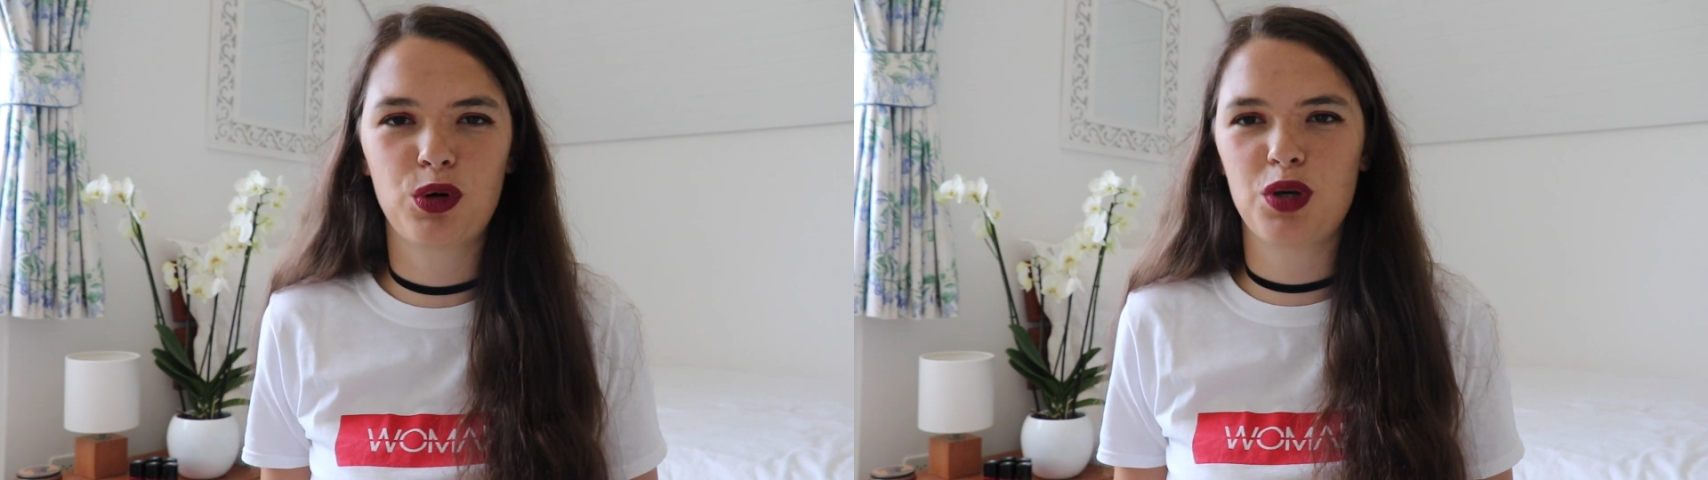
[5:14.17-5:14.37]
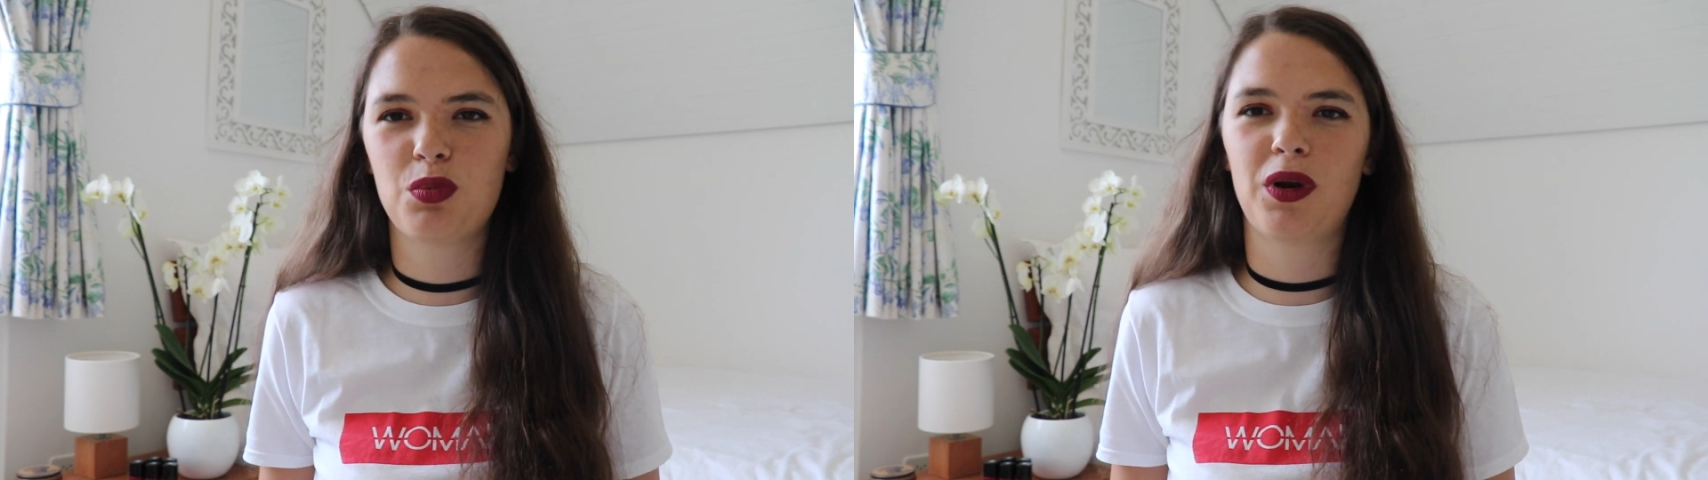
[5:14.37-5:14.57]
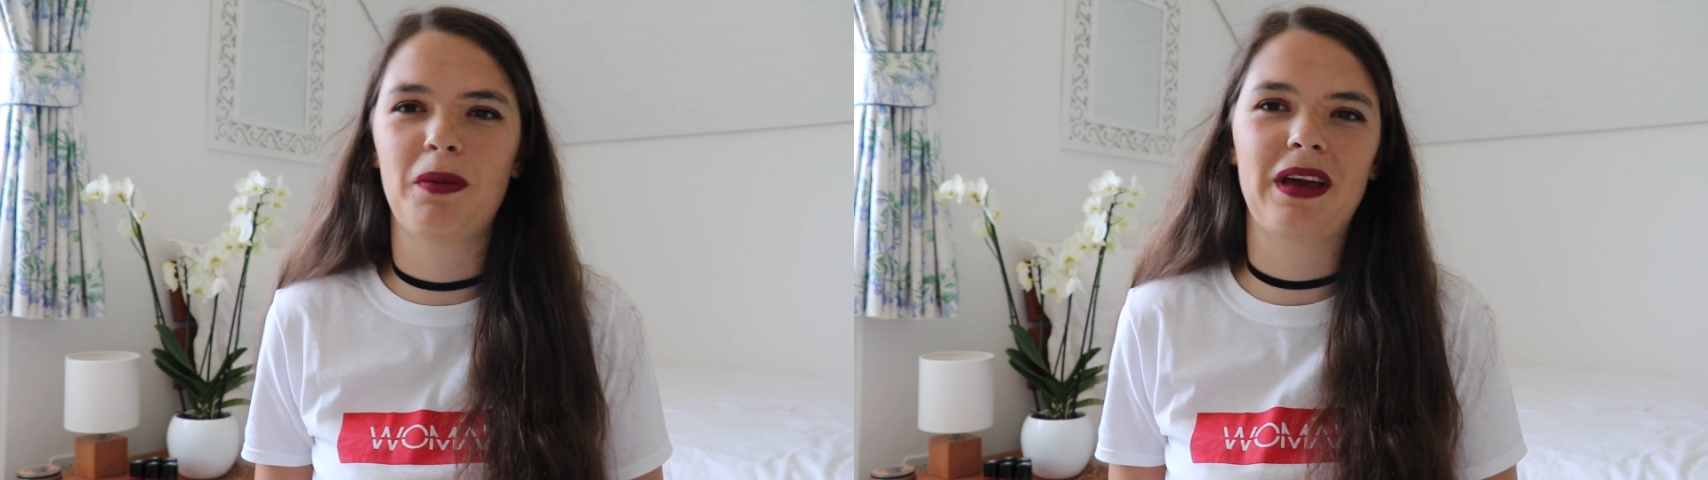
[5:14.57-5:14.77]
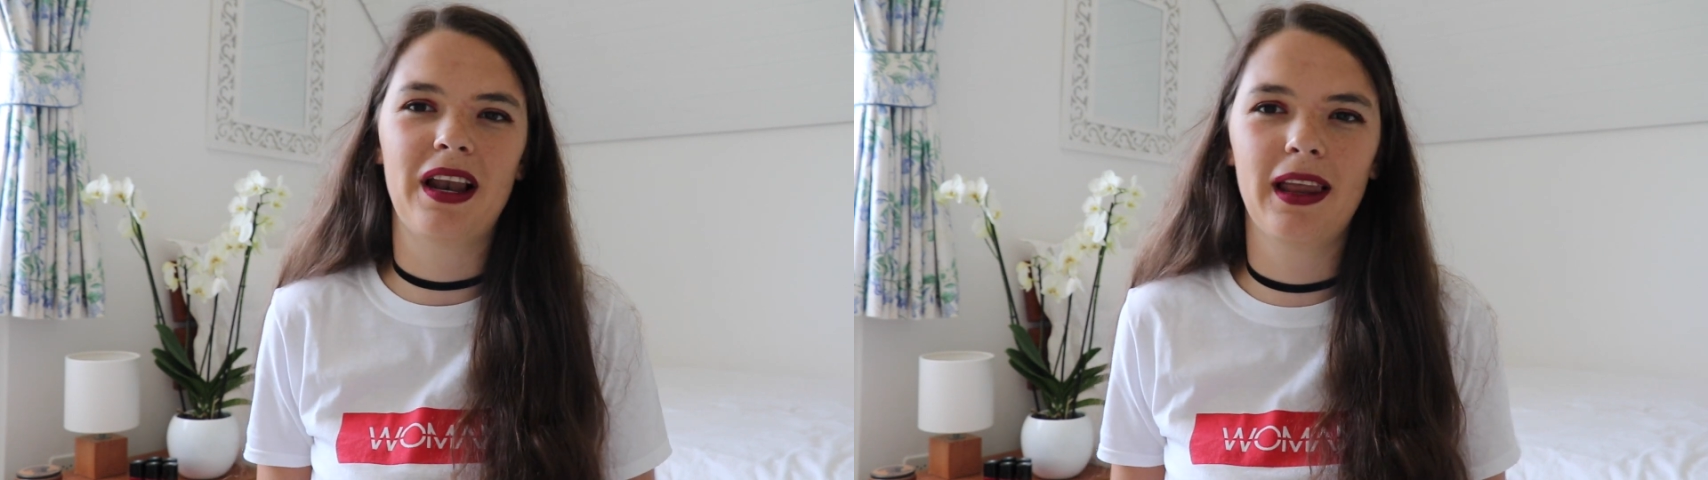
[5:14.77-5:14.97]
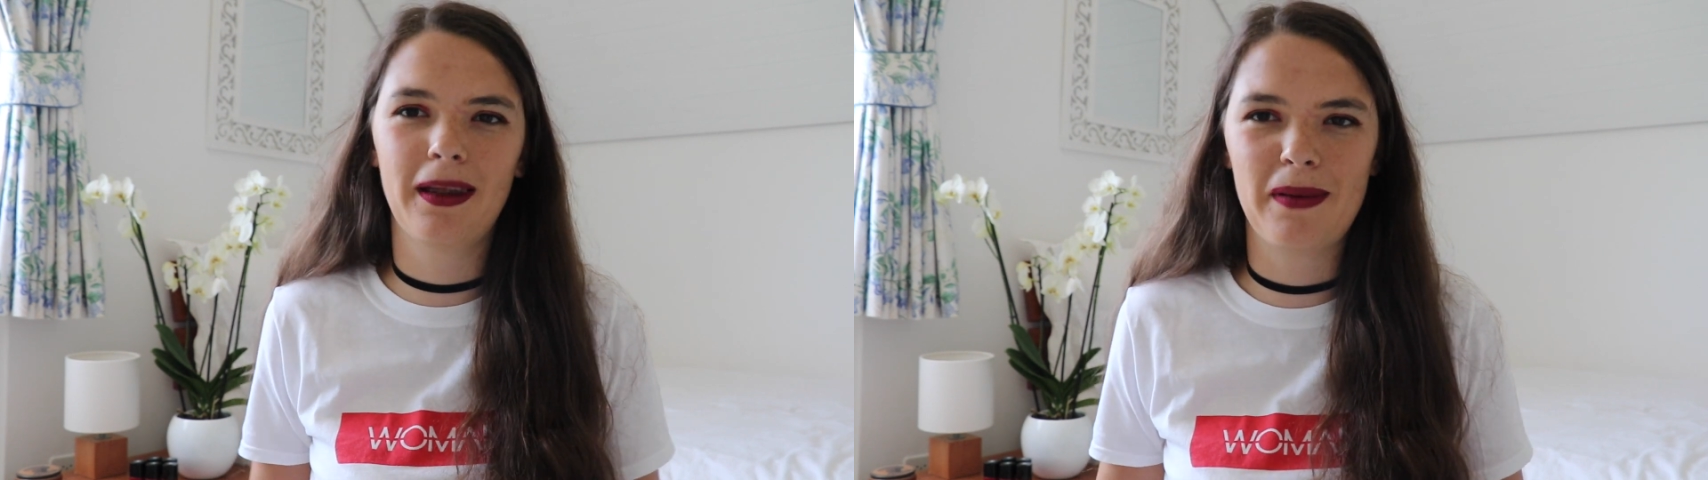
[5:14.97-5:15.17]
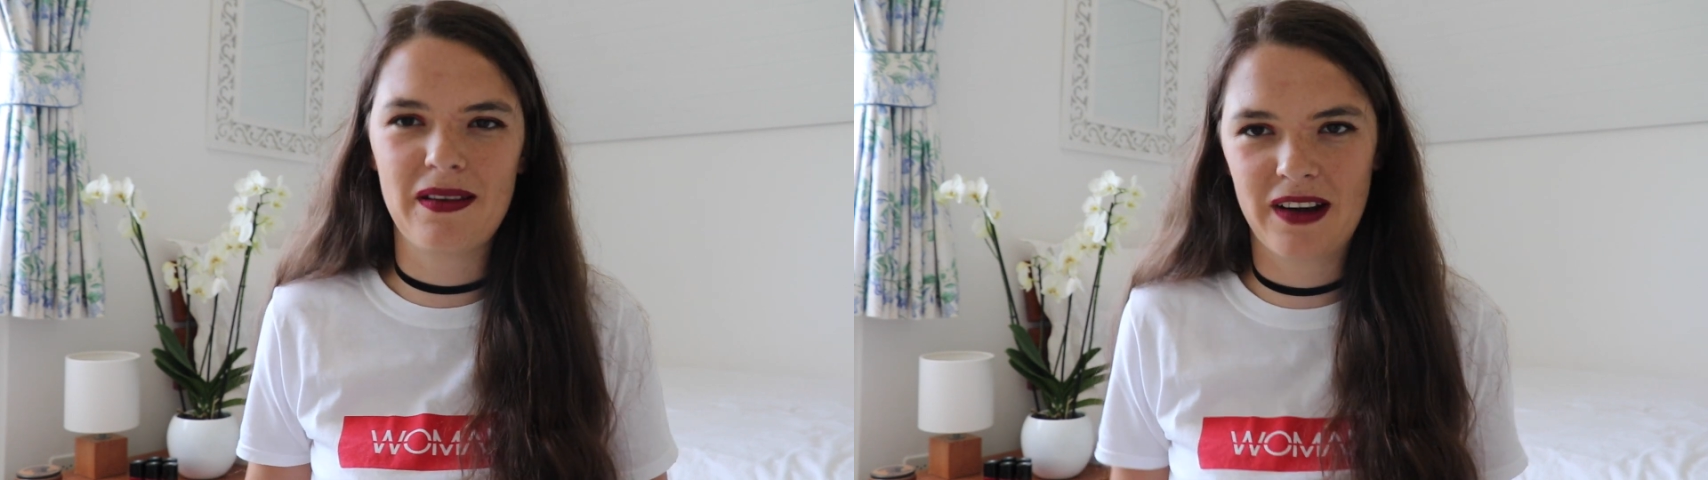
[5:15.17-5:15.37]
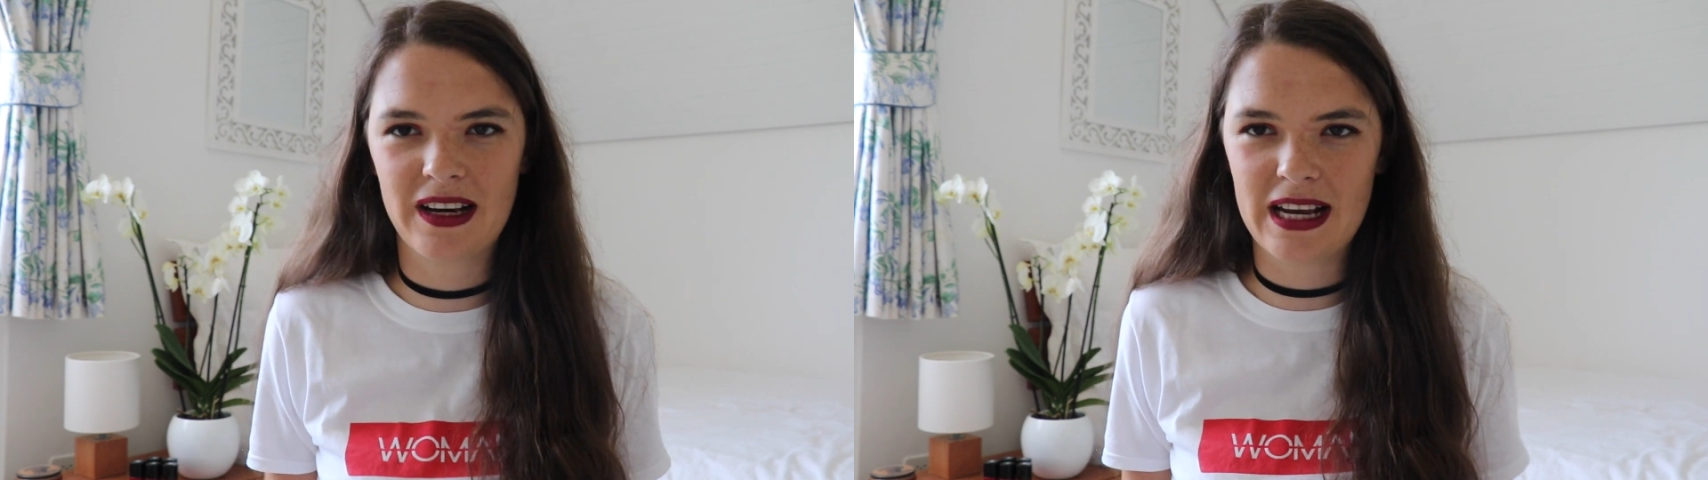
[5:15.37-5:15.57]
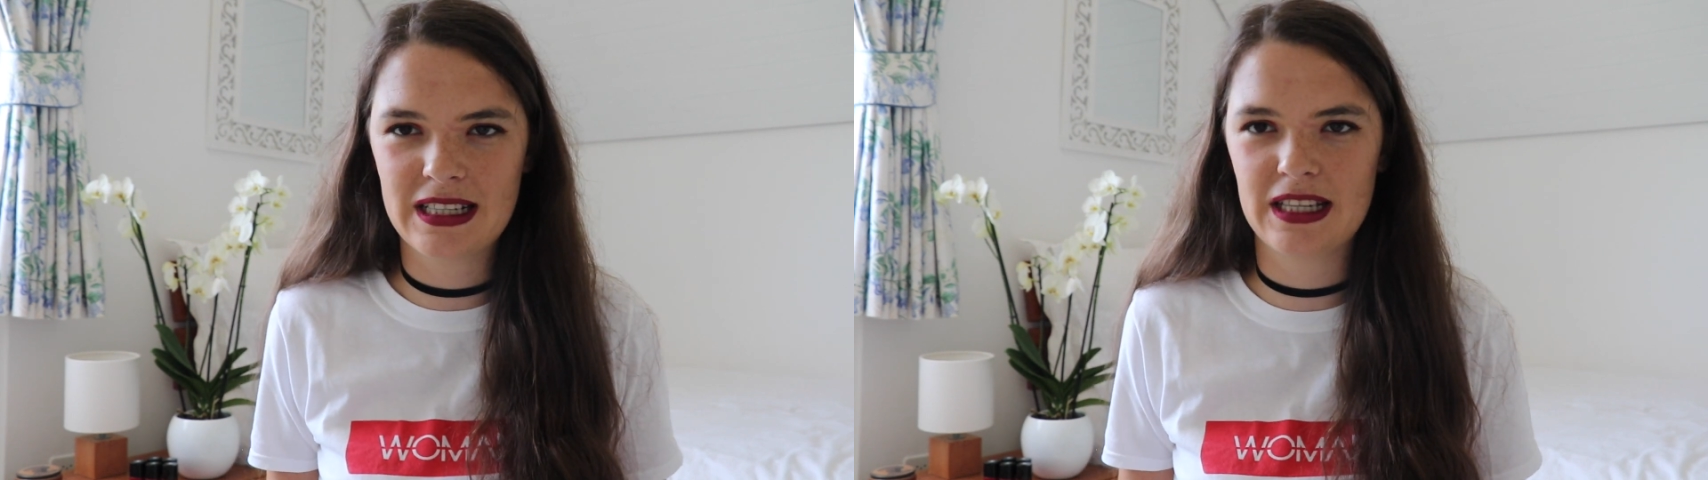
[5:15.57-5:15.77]
you want to be a little bit
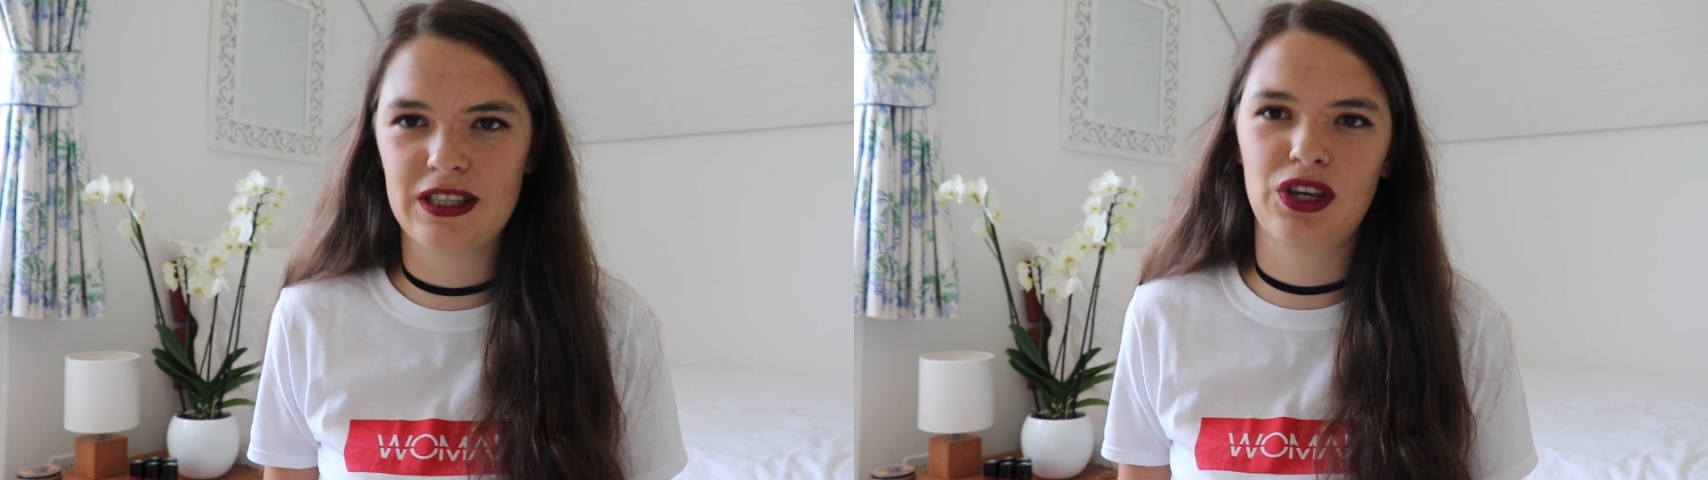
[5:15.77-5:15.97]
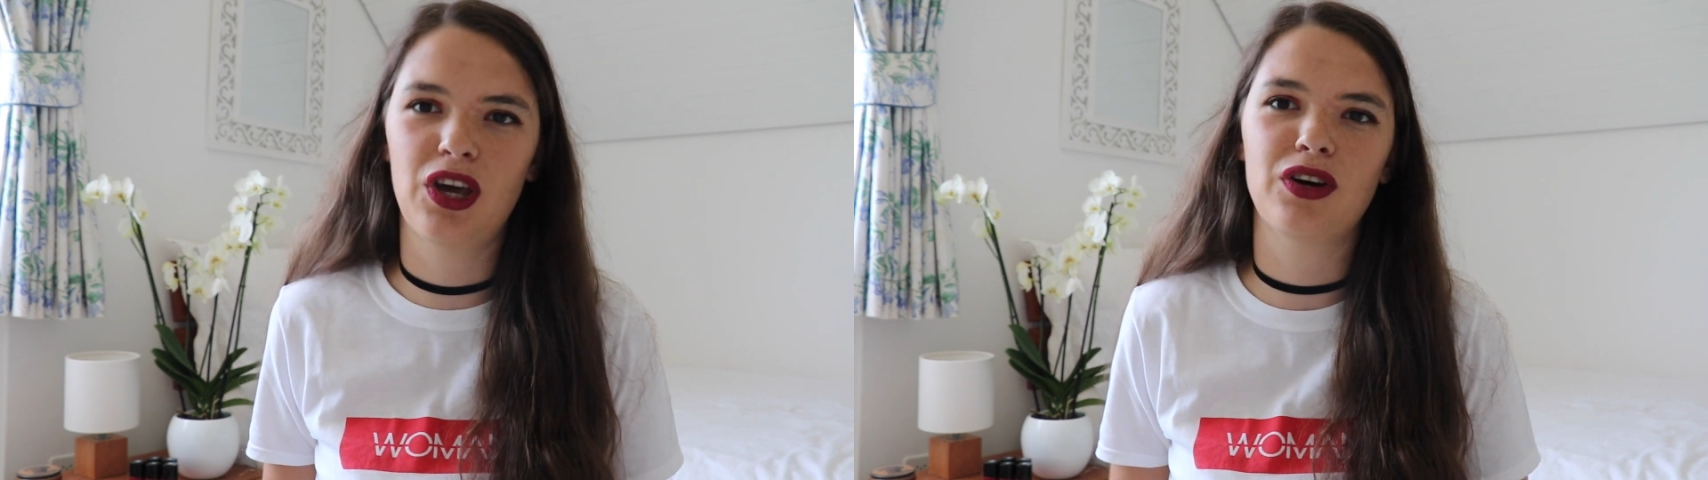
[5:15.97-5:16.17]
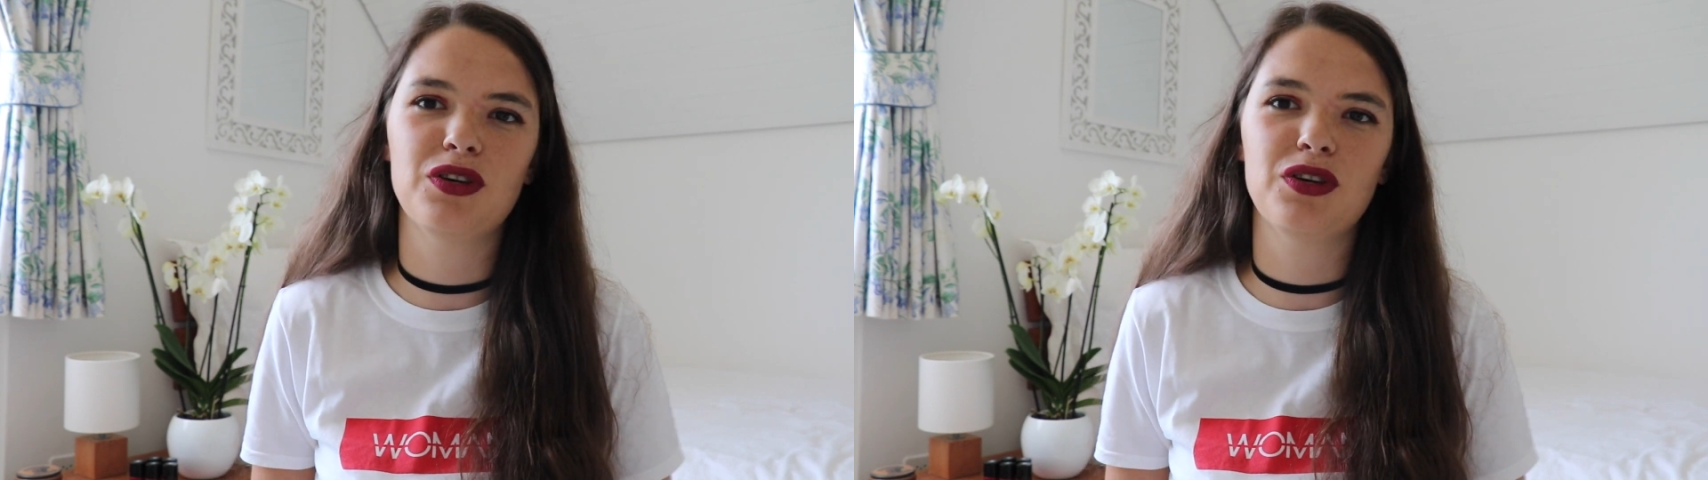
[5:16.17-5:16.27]
financially secure,